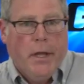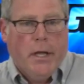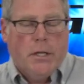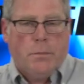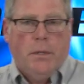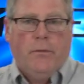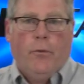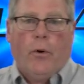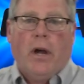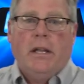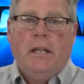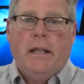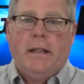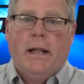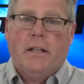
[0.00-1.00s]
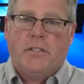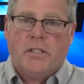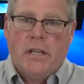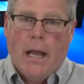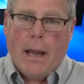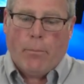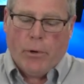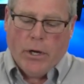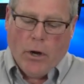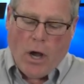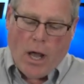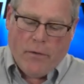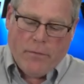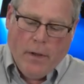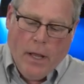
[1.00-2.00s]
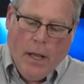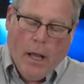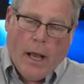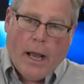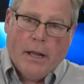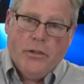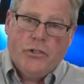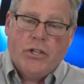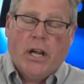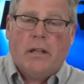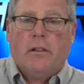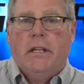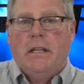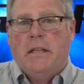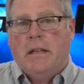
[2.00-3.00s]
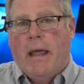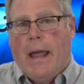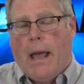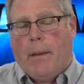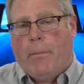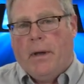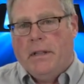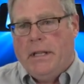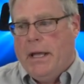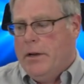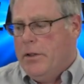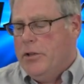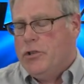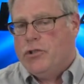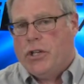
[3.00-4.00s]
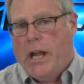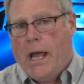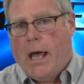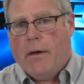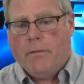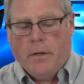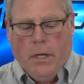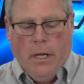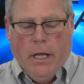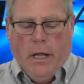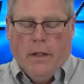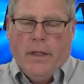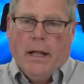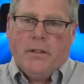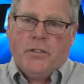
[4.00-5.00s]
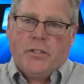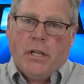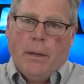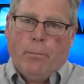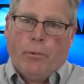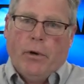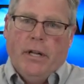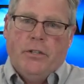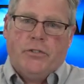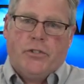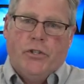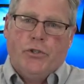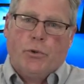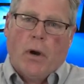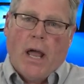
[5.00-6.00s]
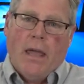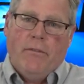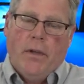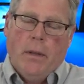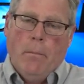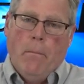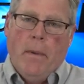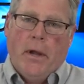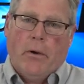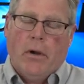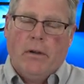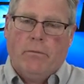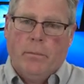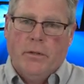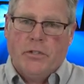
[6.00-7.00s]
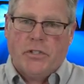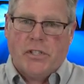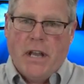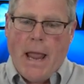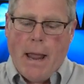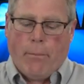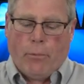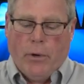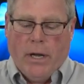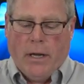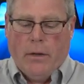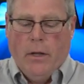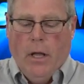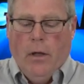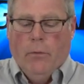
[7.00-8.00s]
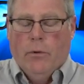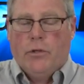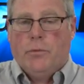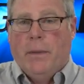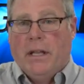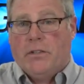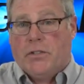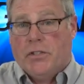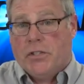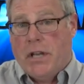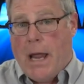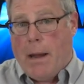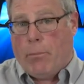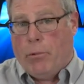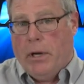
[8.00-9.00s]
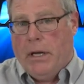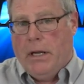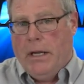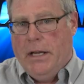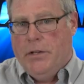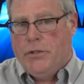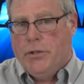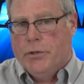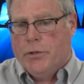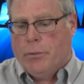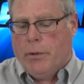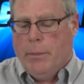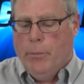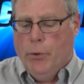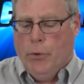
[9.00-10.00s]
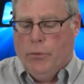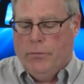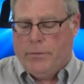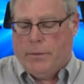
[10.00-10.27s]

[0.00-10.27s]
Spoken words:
is before I take that snap ring off, I gently tap on the end of the shaft. That separates the drive end bearing from the snap ring, which makes the snap ring easier to remove.